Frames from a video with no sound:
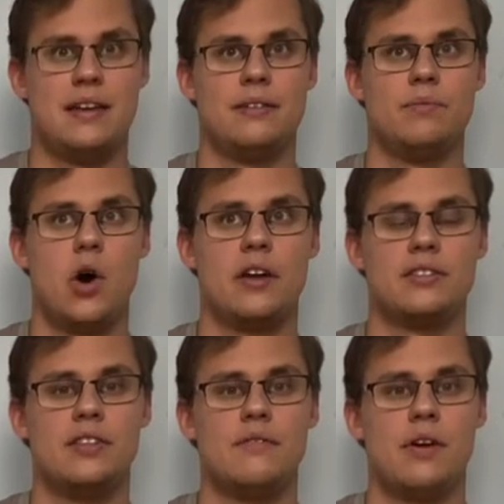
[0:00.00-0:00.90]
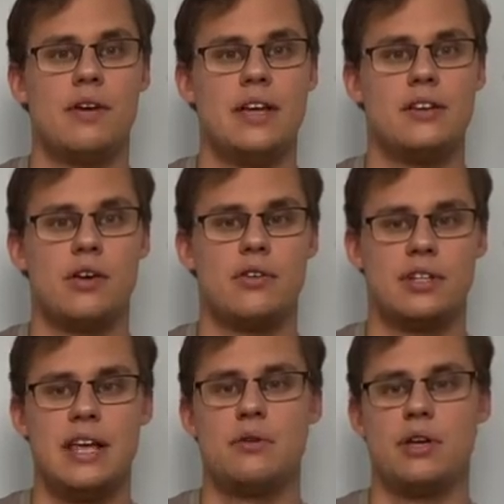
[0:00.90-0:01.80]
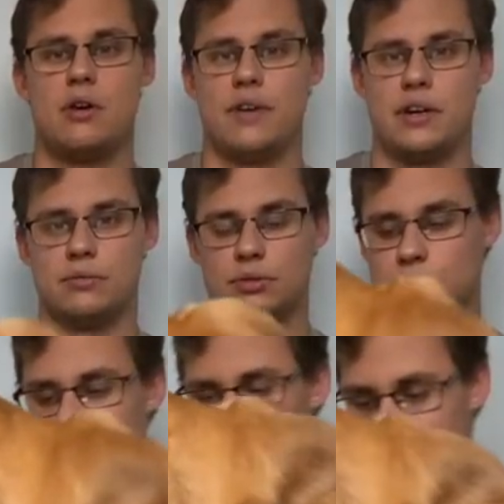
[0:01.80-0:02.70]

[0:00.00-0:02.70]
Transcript: And honestly, the very encouraging. Nano, get over here. Get over